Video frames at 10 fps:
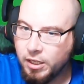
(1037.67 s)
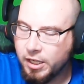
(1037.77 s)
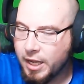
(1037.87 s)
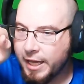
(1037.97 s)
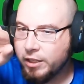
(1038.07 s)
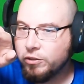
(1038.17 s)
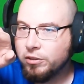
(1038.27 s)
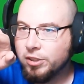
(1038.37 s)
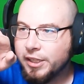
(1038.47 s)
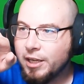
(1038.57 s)
an
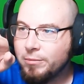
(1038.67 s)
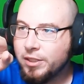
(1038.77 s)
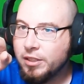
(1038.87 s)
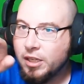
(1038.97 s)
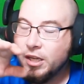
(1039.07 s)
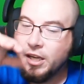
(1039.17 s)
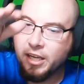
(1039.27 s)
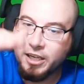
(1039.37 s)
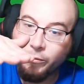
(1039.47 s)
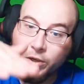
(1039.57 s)
angled look at me,
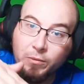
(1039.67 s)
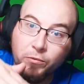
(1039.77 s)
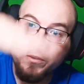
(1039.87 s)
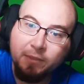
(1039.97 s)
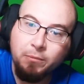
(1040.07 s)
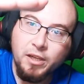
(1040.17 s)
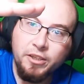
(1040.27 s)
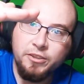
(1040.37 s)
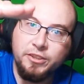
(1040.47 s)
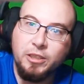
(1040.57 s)
and I want to move my
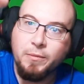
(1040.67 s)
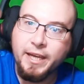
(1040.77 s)
monitors up.